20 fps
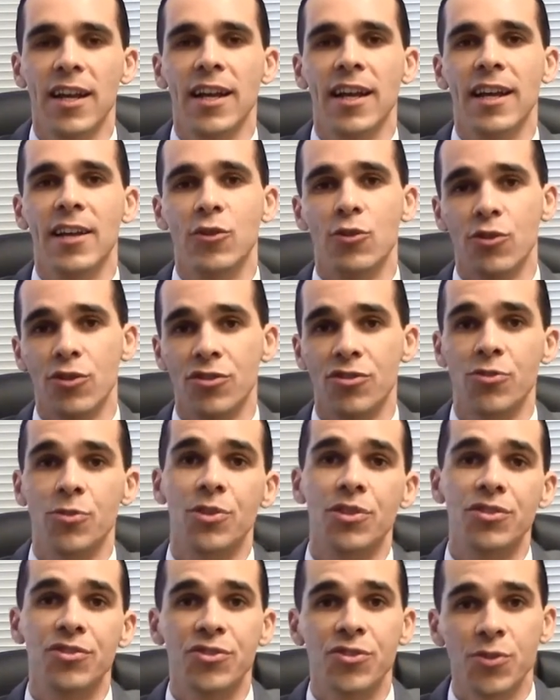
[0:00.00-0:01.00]
in order to
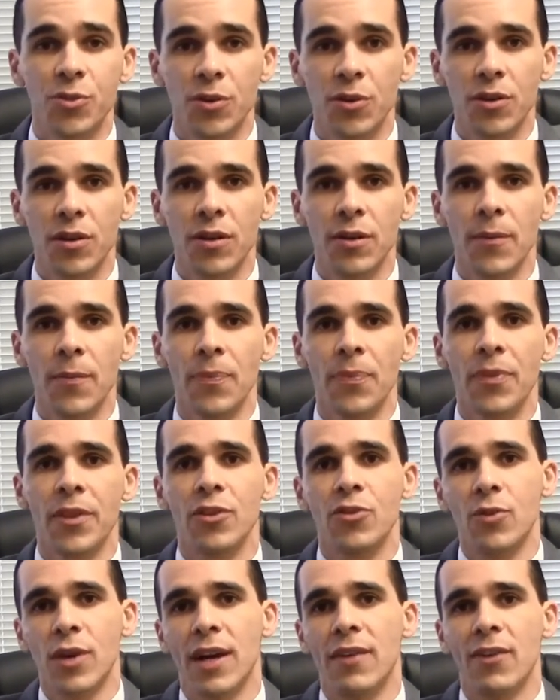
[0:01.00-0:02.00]
ensure that
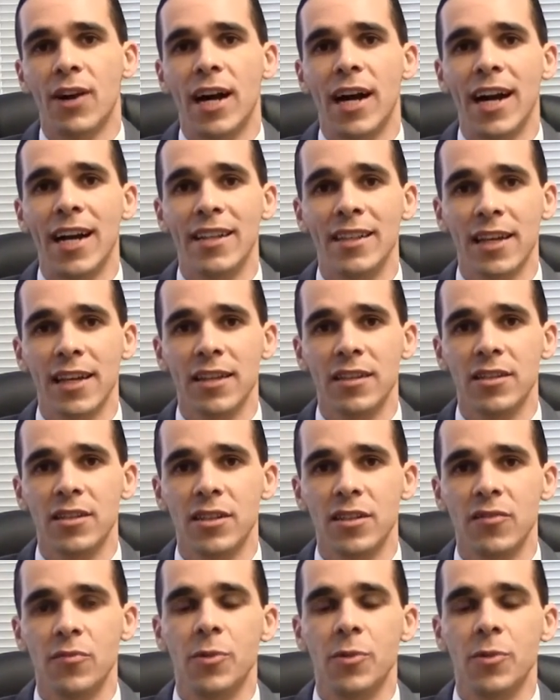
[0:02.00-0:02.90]
you have a high likelihood of